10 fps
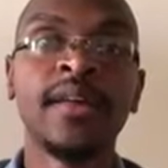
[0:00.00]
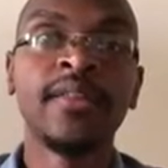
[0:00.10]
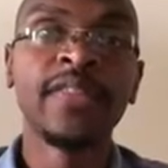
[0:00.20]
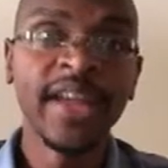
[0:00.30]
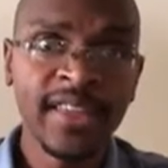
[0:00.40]

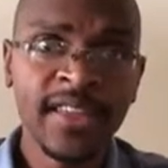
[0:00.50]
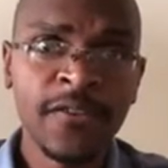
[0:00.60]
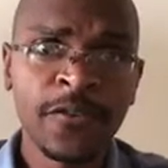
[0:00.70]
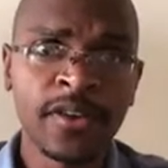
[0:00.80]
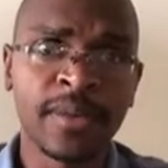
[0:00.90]
Thank you
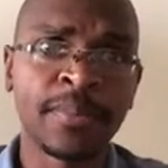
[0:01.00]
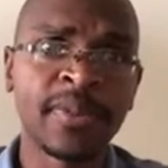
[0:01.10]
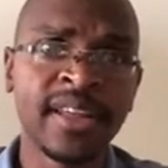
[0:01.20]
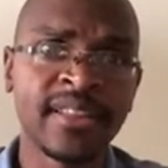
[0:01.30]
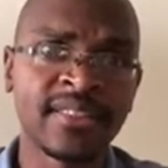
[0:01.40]
for
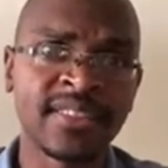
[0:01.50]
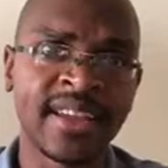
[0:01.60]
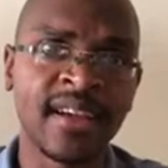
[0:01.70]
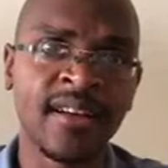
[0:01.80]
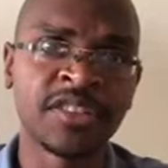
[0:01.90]
completing the
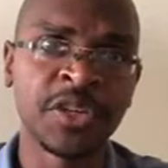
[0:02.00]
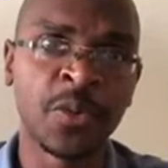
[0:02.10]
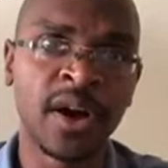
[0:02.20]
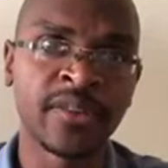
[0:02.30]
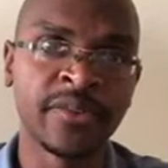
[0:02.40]
psychology
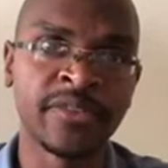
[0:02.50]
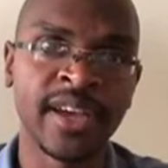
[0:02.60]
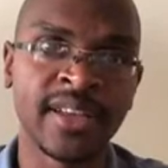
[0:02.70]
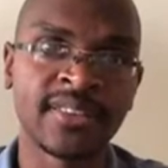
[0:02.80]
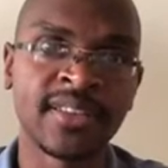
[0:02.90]
walkthrough
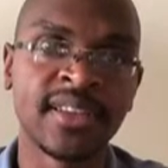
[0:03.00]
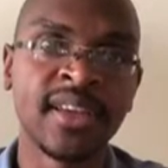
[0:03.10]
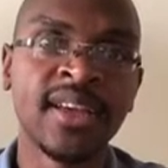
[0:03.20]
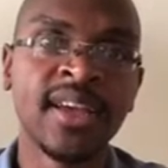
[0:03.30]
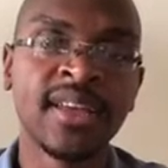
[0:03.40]
test.
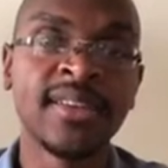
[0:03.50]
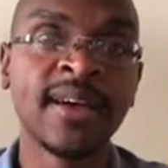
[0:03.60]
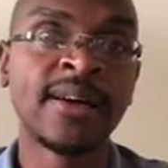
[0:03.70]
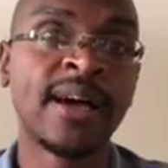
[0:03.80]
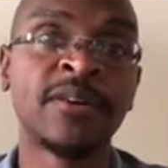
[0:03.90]
And
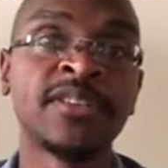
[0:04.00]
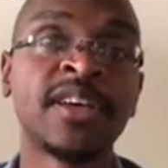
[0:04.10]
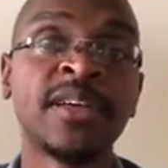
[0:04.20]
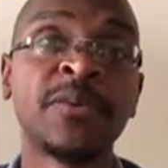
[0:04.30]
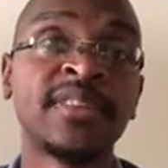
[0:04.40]
now I will tell
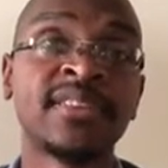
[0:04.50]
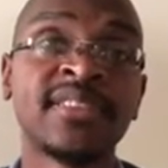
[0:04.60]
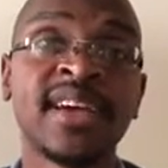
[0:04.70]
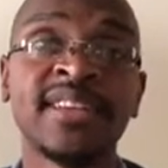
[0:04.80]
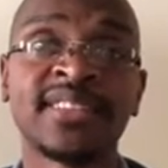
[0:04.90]
you what this
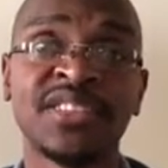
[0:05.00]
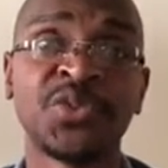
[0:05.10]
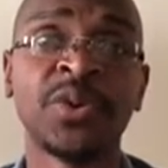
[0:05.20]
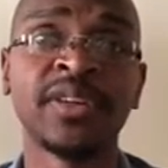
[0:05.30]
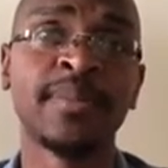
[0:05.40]
test is
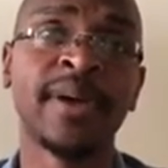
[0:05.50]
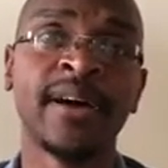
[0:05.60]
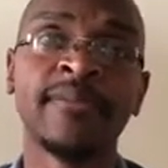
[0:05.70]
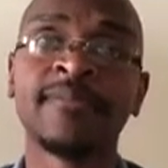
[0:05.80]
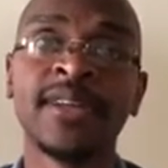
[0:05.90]
really about.
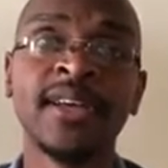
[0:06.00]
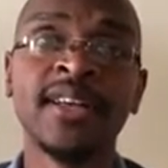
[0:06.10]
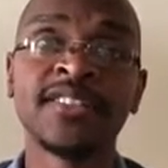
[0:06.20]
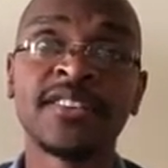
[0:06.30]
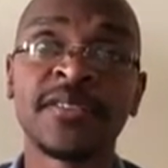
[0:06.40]

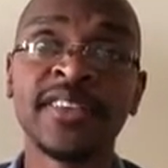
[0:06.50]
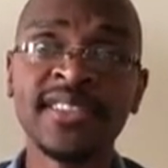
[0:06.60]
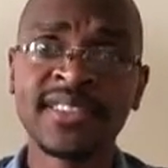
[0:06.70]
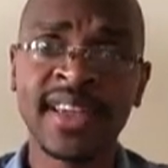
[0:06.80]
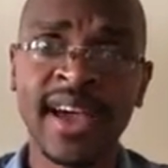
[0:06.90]
So
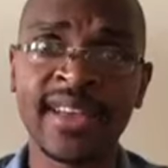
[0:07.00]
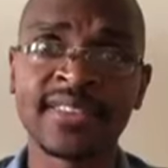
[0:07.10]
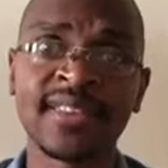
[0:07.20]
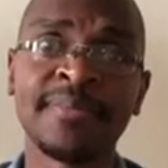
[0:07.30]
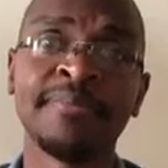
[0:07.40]
this
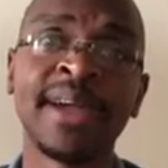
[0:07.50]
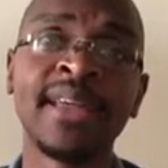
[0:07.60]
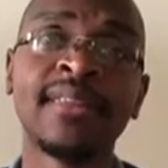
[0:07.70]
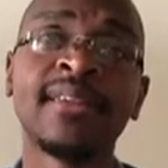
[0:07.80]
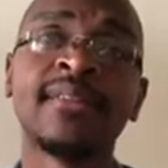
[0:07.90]
test
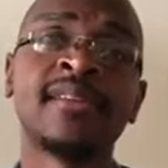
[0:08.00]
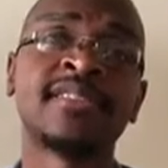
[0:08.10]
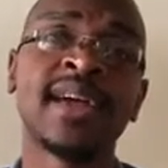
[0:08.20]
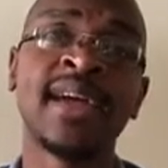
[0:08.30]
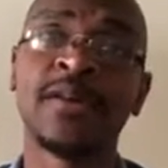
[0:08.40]
mainly looks
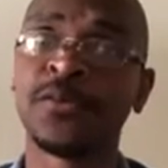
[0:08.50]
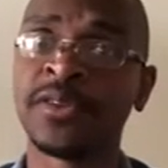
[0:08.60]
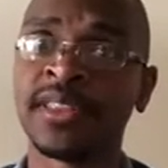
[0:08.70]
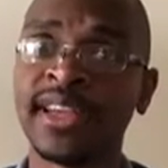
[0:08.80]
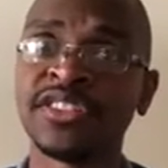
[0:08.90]
at
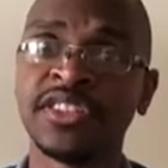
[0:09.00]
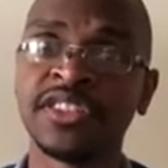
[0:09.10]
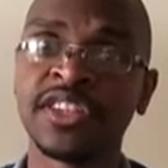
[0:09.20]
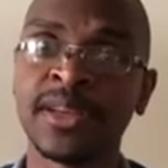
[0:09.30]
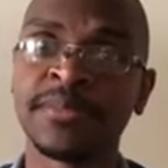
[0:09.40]

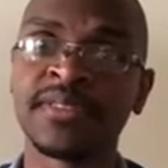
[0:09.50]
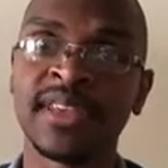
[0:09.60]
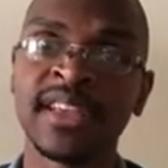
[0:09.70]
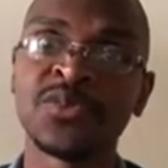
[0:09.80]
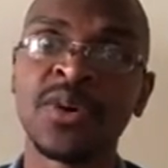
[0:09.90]
relationships
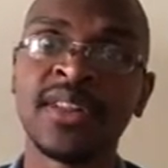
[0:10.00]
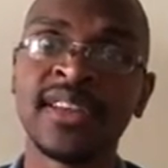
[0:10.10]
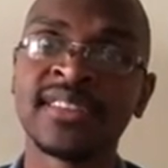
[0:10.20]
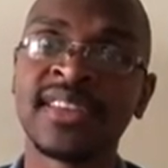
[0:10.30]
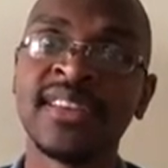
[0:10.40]
as well
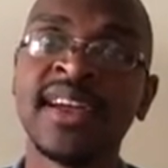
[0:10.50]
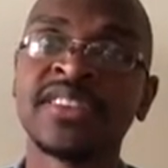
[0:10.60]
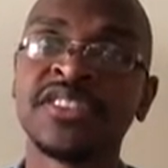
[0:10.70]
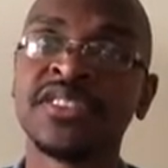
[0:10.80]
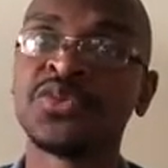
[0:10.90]
as
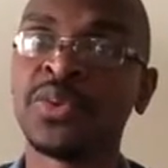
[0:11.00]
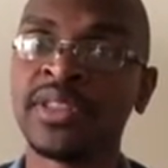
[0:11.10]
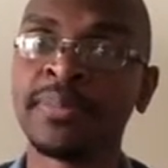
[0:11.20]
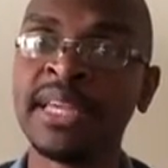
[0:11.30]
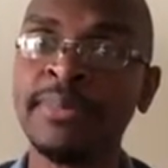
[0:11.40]
connections
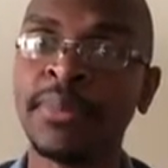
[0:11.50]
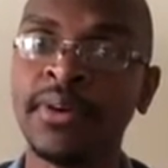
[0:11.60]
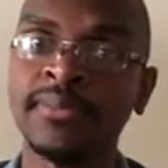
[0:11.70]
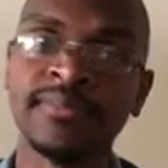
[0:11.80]
with people.